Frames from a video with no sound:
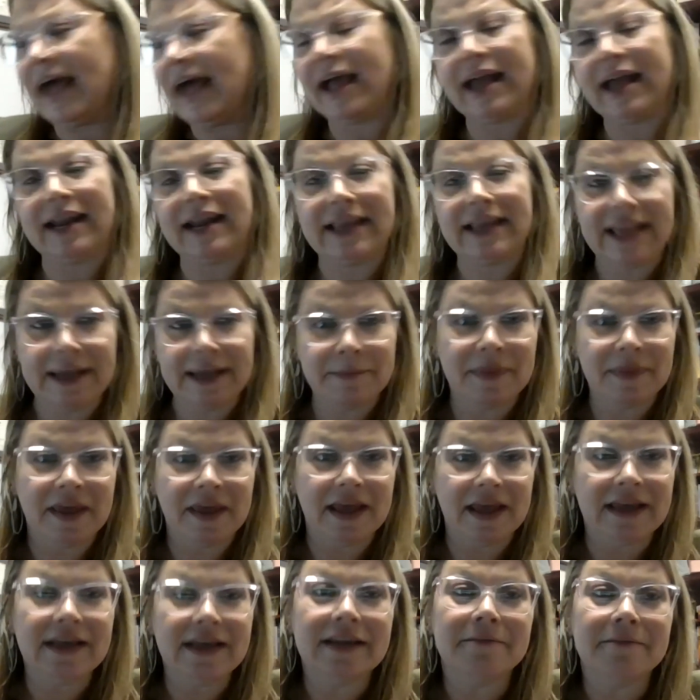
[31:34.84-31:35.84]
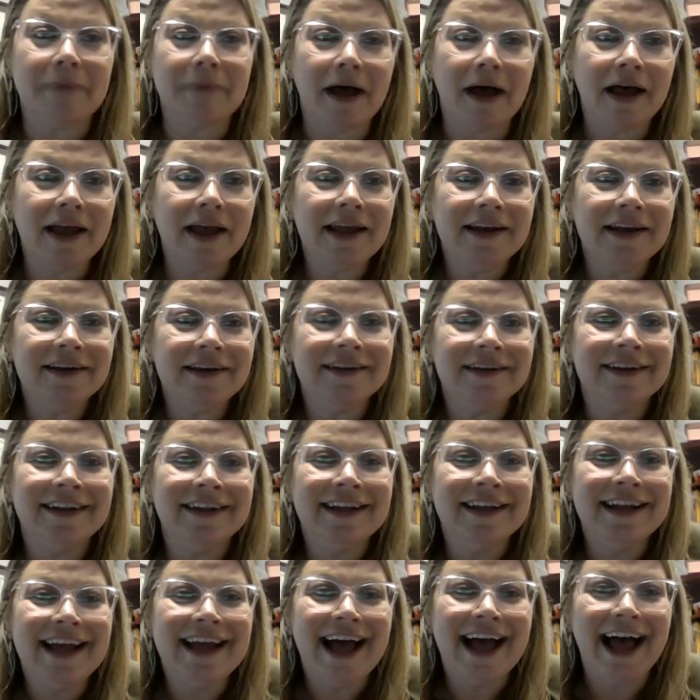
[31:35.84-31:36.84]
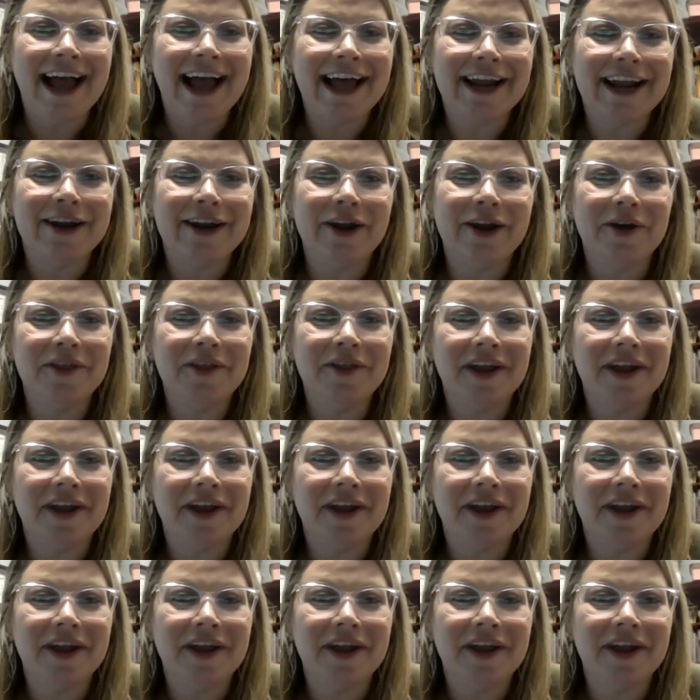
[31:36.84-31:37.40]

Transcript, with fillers: I got to keep the end in mind. I got to know